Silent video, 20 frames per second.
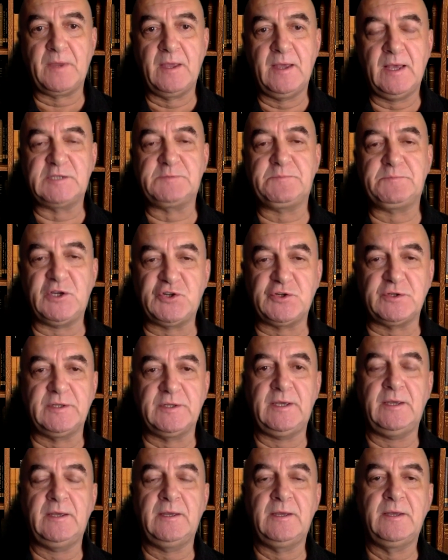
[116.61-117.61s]

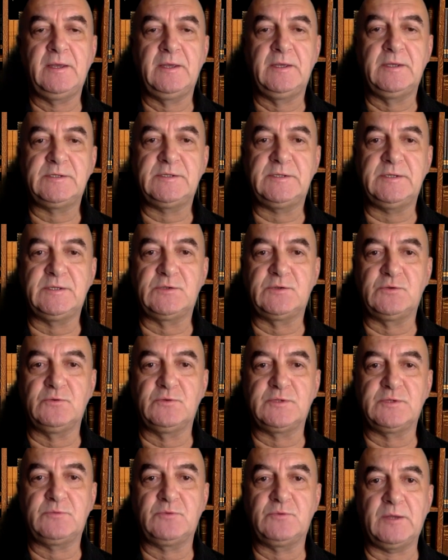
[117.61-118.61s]
especially since
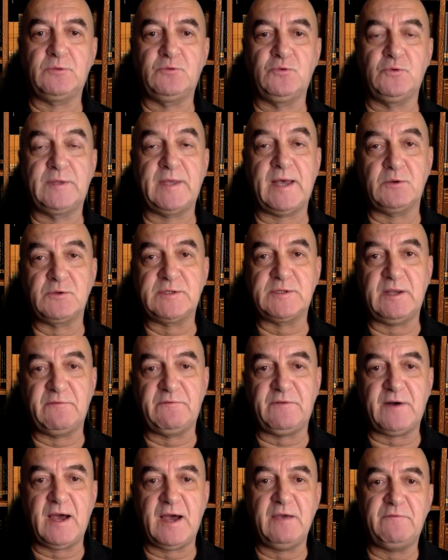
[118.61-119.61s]

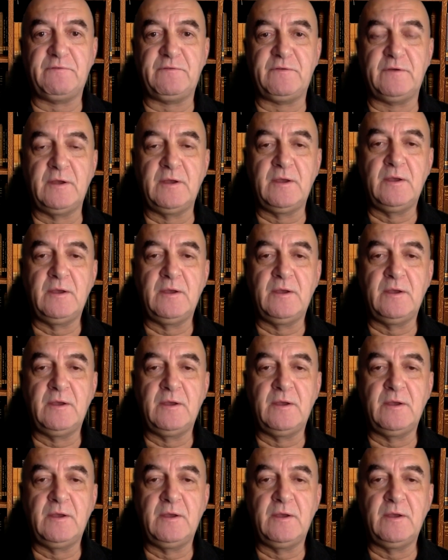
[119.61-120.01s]
2005,